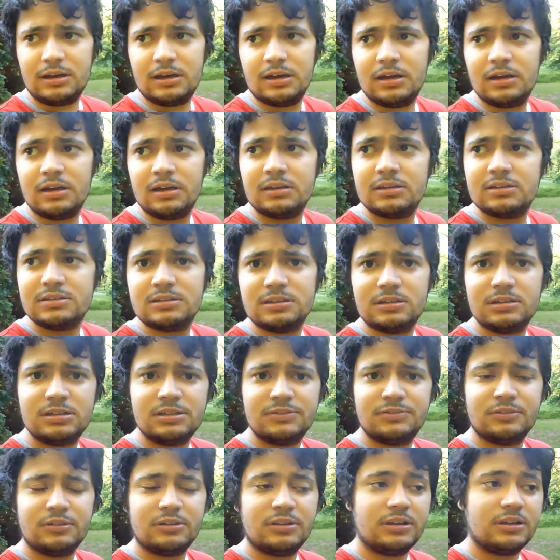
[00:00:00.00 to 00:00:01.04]
at
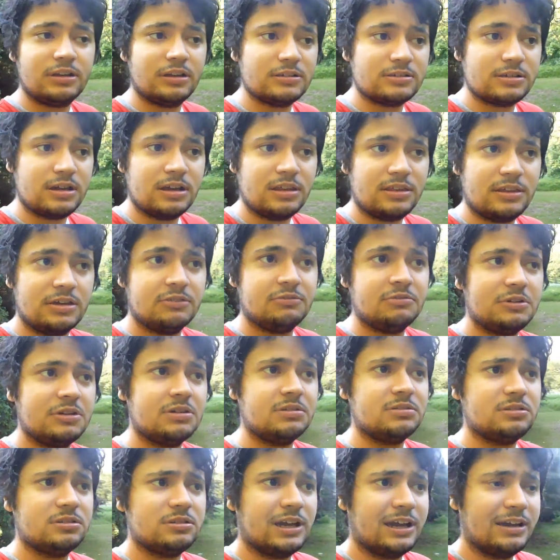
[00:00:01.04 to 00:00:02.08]
different things. I think
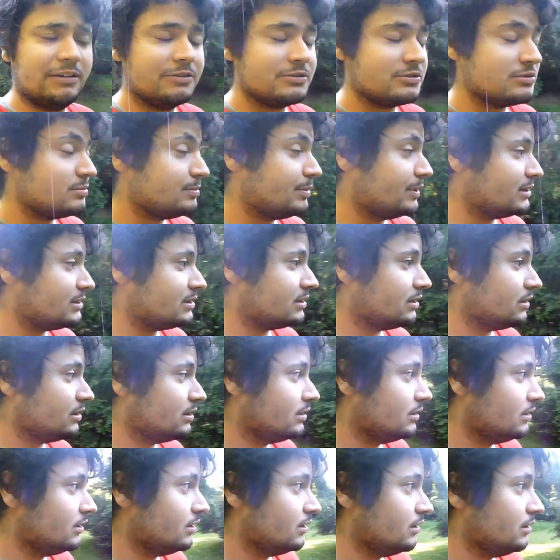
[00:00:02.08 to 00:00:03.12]
Richard Harris is better
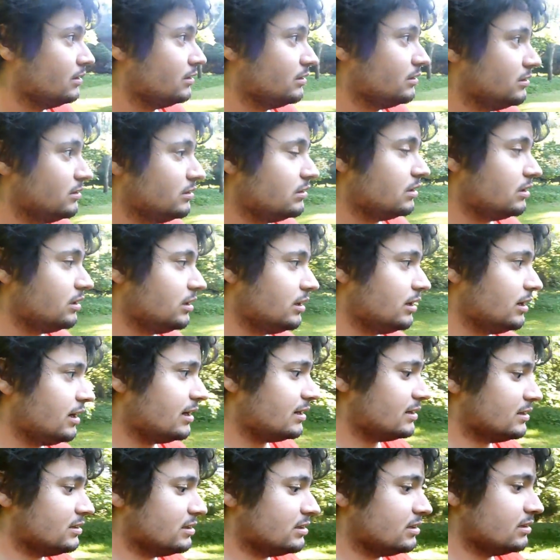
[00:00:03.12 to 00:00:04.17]

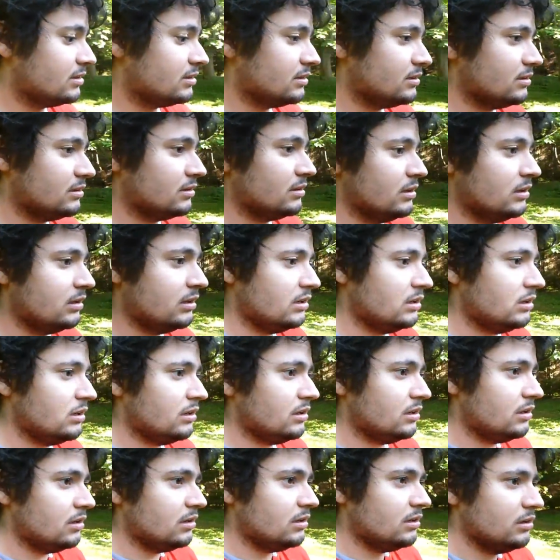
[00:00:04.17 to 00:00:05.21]
at,
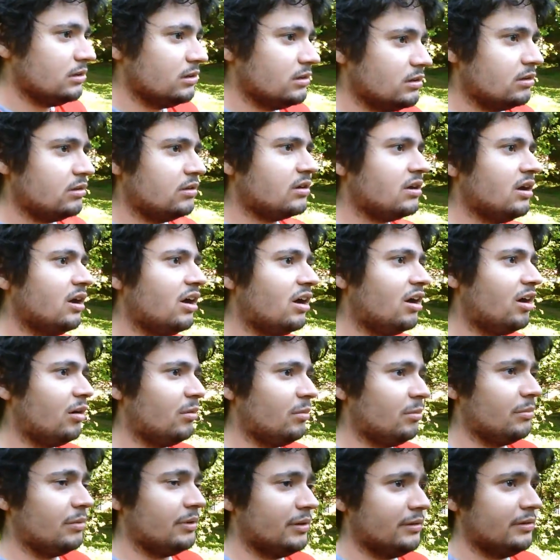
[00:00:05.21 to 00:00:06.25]
you know, the
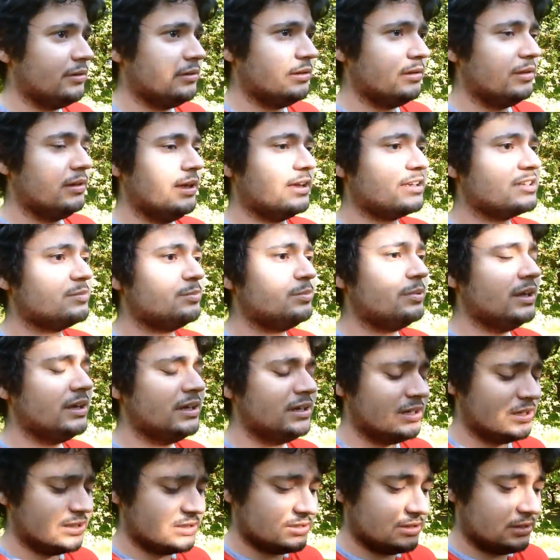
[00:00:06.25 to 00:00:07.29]
calm,
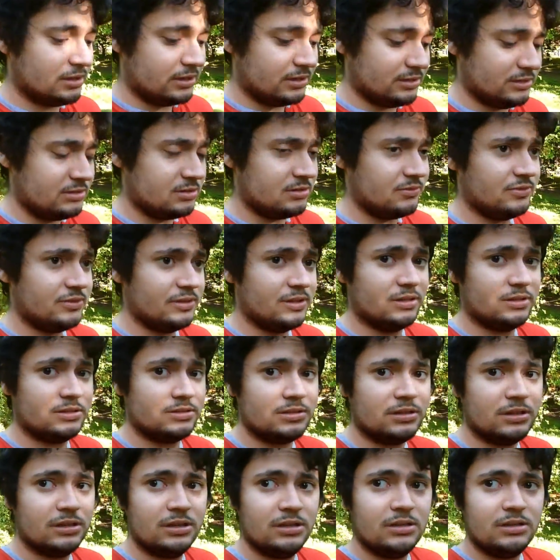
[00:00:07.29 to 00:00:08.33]
explaining science of things.
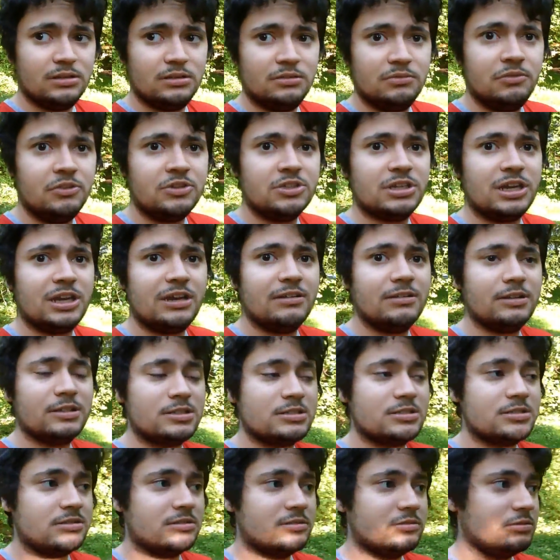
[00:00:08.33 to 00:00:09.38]
Richard
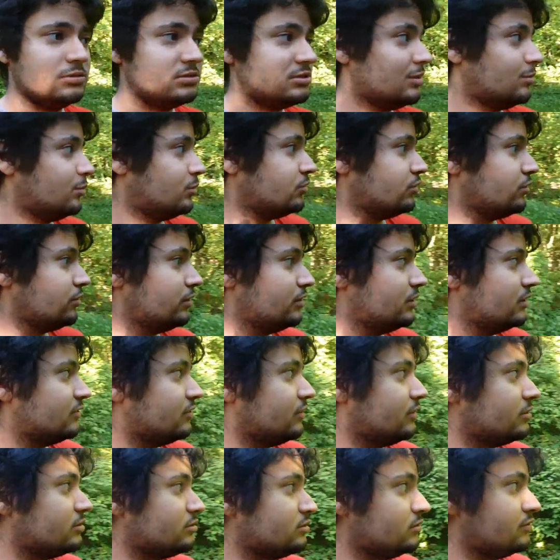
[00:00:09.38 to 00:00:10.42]
Harris was Dumbledore in the
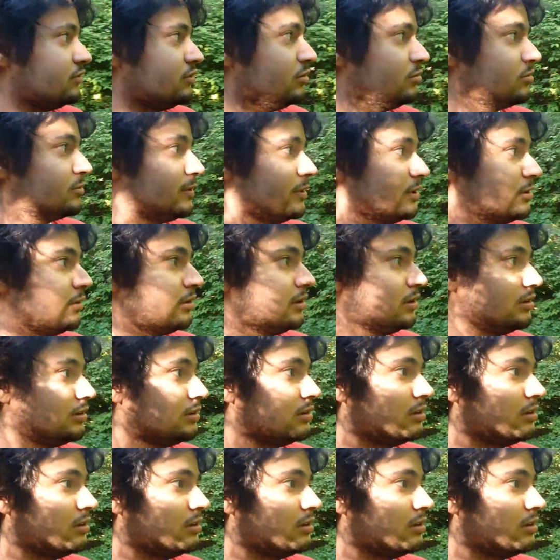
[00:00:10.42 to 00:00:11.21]
first 2 films, by the way.